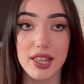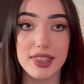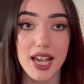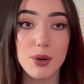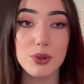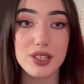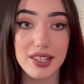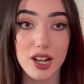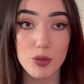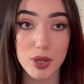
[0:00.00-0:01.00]
that would
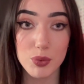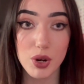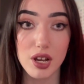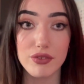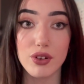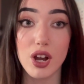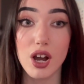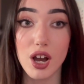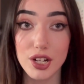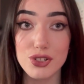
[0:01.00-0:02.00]
now be worth a
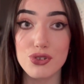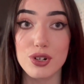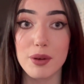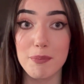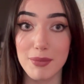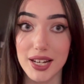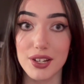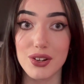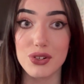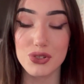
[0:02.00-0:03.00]
$100
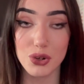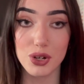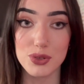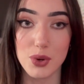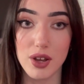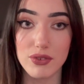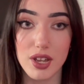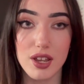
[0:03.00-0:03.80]
million worth.